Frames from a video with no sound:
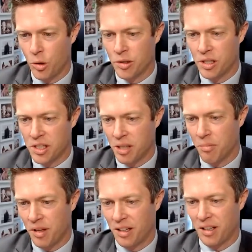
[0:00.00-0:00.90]
or is this
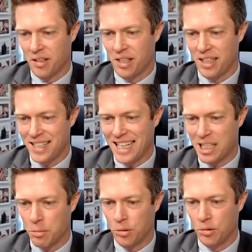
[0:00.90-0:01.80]
something that's
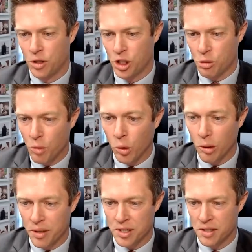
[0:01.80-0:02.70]
accessible to
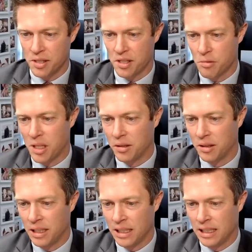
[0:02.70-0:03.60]
smaller businesses as well?